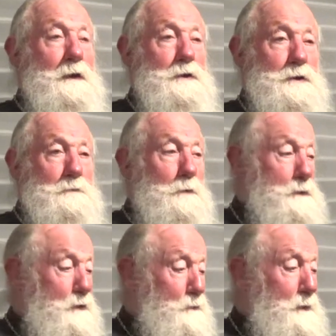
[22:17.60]
Egypt. Well,
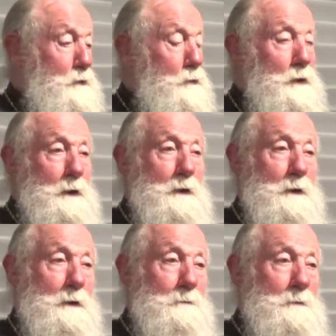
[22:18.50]
we've just been talking to
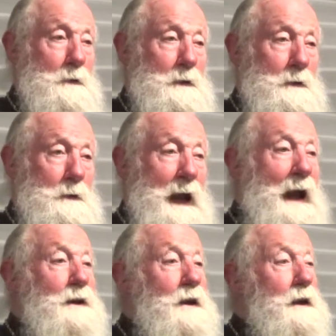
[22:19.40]
him.
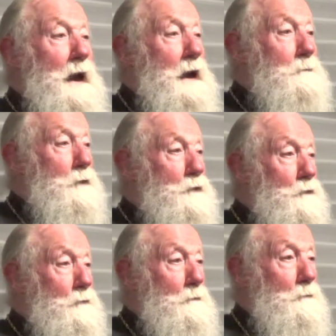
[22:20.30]
And he gave us
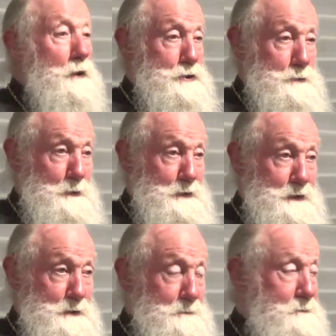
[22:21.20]
refreshments.